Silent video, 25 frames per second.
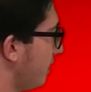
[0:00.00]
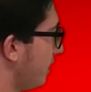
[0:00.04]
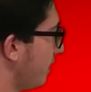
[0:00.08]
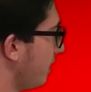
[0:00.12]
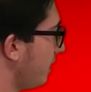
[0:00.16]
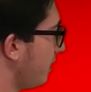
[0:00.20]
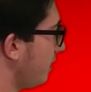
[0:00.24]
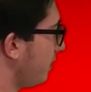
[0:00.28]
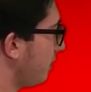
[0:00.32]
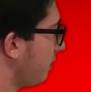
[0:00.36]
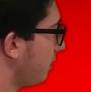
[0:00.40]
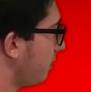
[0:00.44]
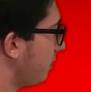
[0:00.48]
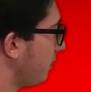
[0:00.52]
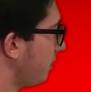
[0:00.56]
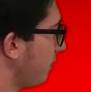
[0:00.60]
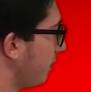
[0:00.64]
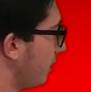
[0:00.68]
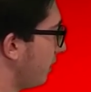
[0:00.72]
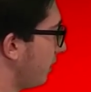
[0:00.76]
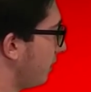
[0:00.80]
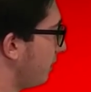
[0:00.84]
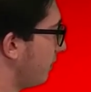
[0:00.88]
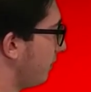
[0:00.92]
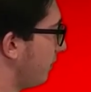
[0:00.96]
either
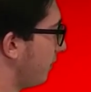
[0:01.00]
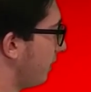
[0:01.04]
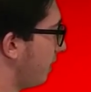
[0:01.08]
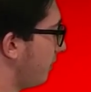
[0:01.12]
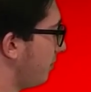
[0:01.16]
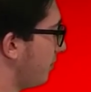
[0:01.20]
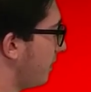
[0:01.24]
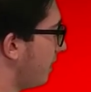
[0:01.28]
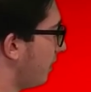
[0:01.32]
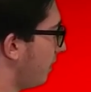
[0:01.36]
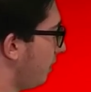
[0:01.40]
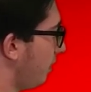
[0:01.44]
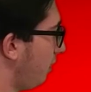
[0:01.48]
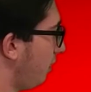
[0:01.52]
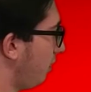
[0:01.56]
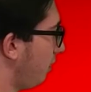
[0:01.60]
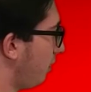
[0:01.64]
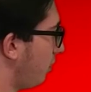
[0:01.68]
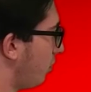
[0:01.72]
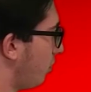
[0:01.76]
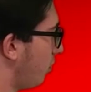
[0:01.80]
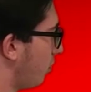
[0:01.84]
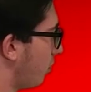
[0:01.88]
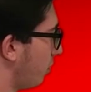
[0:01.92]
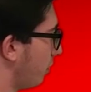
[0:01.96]
in the very middle
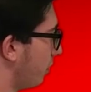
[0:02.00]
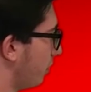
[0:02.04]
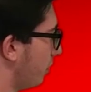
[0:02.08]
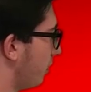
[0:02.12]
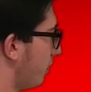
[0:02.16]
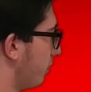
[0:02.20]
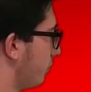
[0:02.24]
or